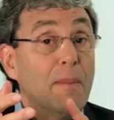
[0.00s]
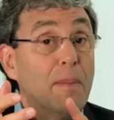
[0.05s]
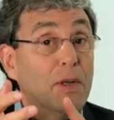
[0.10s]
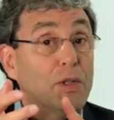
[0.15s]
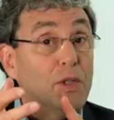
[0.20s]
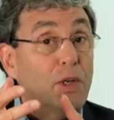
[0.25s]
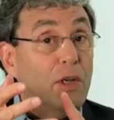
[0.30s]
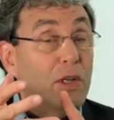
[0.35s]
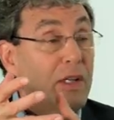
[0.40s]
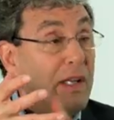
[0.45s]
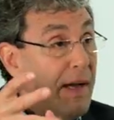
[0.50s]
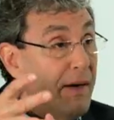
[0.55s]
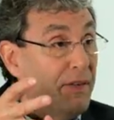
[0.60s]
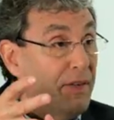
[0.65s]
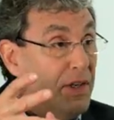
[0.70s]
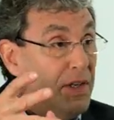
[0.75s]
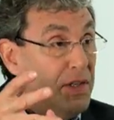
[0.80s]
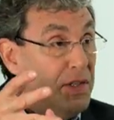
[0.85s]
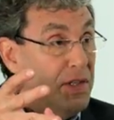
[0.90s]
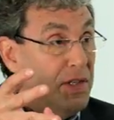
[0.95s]
but your
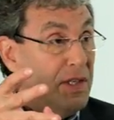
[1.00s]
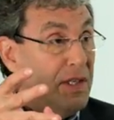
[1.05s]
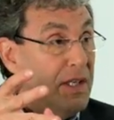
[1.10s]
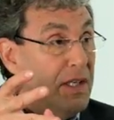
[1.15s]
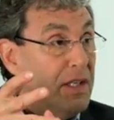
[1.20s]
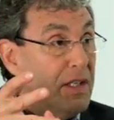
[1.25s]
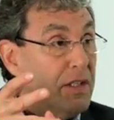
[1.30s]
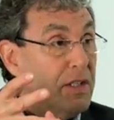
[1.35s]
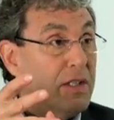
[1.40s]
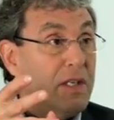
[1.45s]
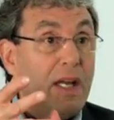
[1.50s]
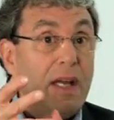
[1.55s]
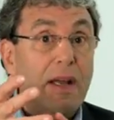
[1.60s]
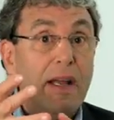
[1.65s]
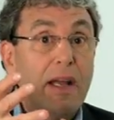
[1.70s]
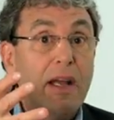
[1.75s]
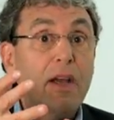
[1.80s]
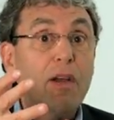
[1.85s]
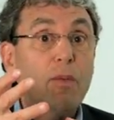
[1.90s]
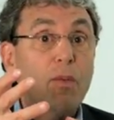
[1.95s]
leverage is
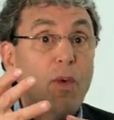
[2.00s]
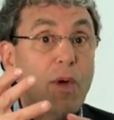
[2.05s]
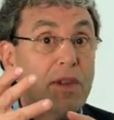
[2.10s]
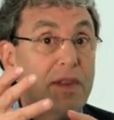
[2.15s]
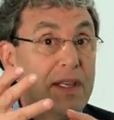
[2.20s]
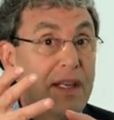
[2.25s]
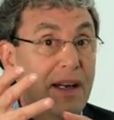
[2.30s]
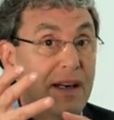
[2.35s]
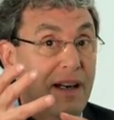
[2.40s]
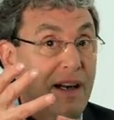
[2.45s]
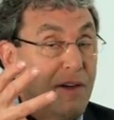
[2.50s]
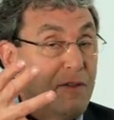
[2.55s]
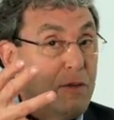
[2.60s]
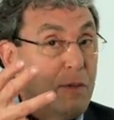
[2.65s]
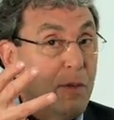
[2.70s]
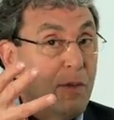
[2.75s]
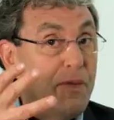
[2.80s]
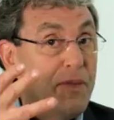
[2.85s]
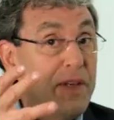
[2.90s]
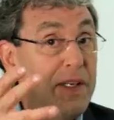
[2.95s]
with the
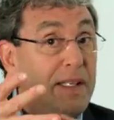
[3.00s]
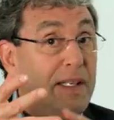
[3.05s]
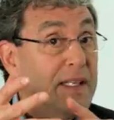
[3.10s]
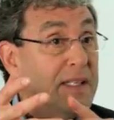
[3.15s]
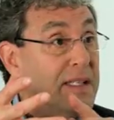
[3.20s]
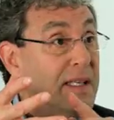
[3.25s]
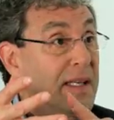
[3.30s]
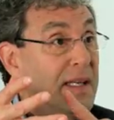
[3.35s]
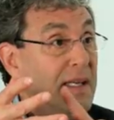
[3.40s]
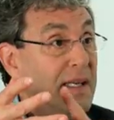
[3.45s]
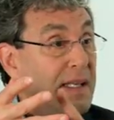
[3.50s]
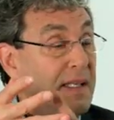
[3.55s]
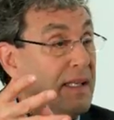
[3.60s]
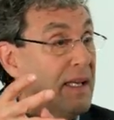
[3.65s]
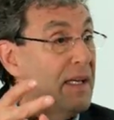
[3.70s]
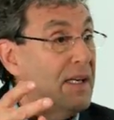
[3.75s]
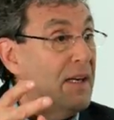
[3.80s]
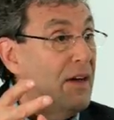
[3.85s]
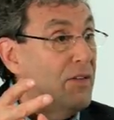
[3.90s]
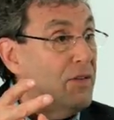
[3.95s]
uncomfortable feelings and the
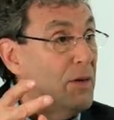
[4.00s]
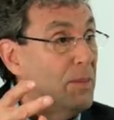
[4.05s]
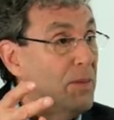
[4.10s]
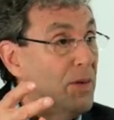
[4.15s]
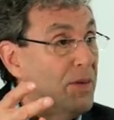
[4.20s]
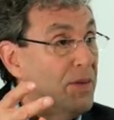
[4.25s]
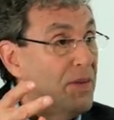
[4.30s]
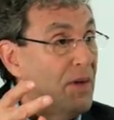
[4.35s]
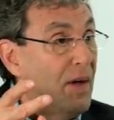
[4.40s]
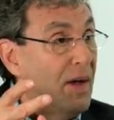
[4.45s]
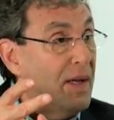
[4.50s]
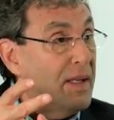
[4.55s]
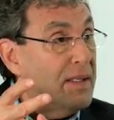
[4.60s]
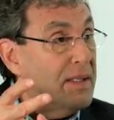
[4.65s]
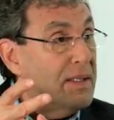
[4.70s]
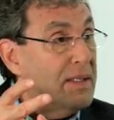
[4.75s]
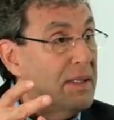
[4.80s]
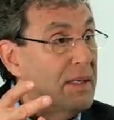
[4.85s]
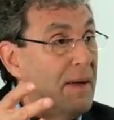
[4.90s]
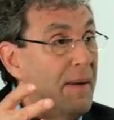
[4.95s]
uncomfortable
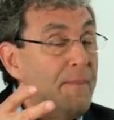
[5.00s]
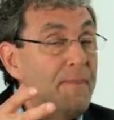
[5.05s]
thoughts.